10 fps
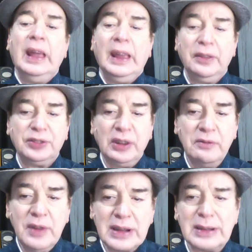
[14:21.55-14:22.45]
If
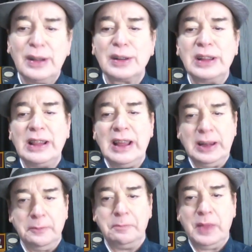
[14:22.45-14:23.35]
somewhere along the
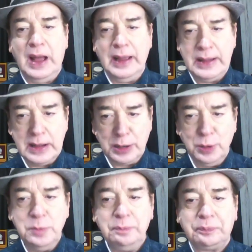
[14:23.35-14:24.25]
line, either
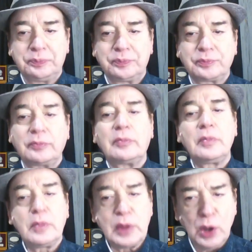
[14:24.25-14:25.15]
you
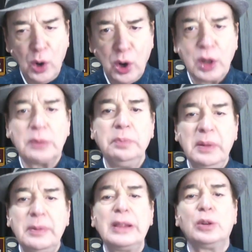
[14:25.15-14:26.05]
or
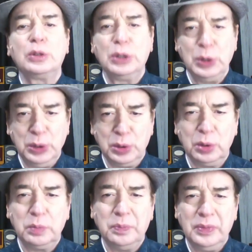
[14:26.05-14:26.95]
people known to
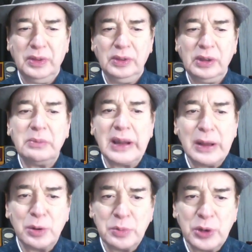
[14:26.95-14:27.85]
you, somebody
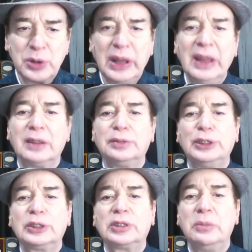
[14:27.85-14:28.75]
whom you care
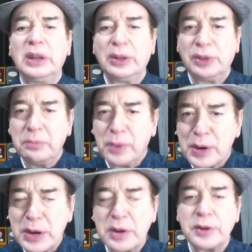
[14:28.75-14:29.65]
for, somebody who's
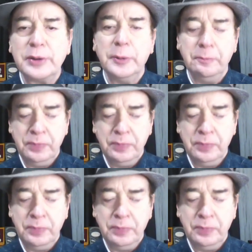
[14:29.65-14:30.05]
important to you,